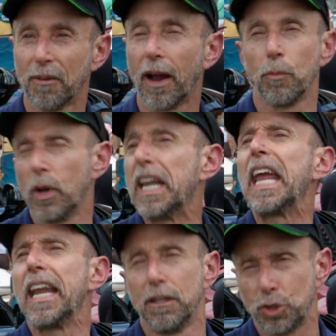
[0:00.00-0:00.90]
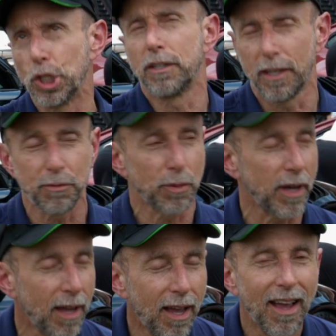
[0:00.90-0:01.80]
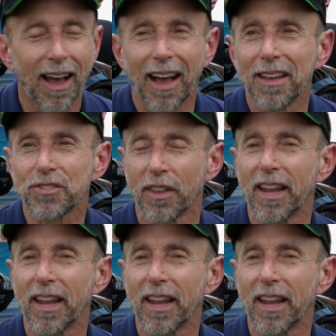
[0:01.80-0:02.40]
right? We need a GT3. So